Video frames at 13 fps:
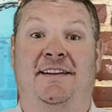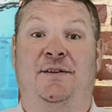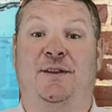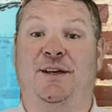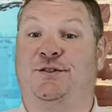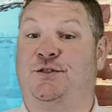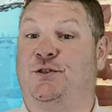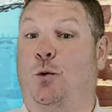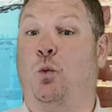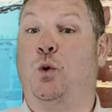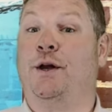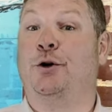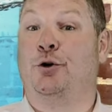This is a
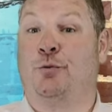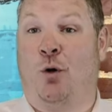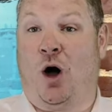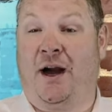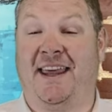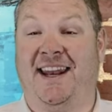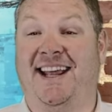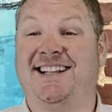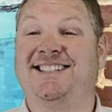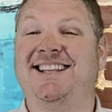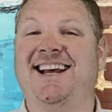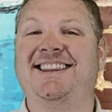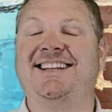weird market. It's
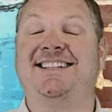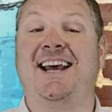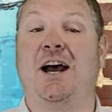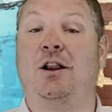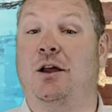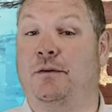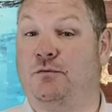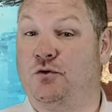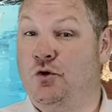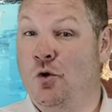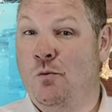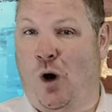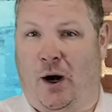like the tale of
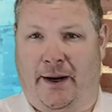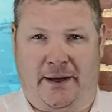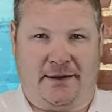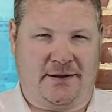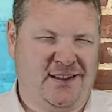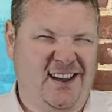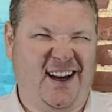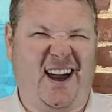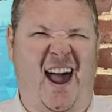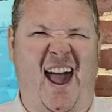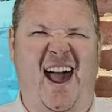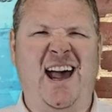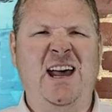two markets, like a
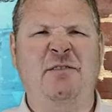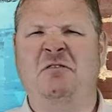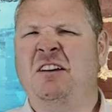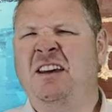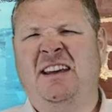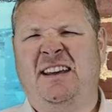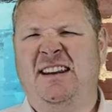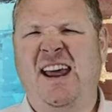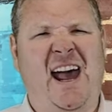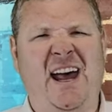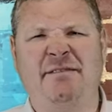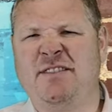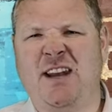have and
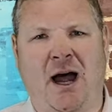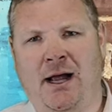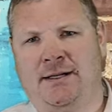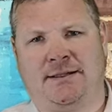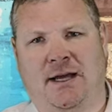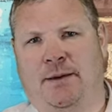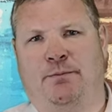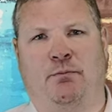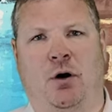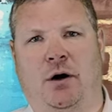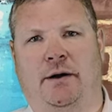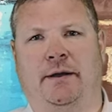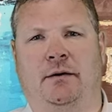have not type
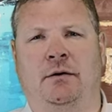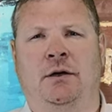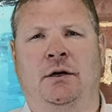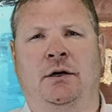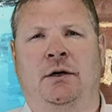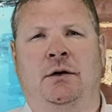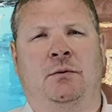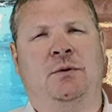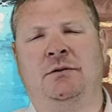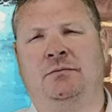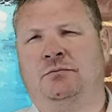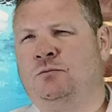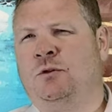market.
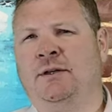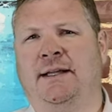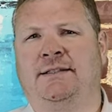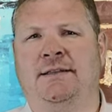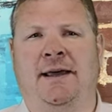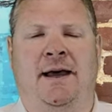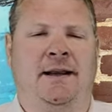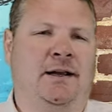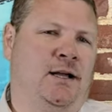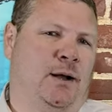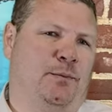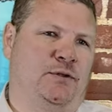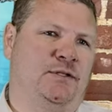Well, we'll get to that in a
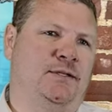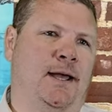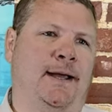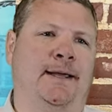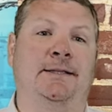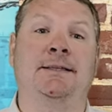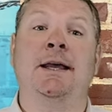couple seconds.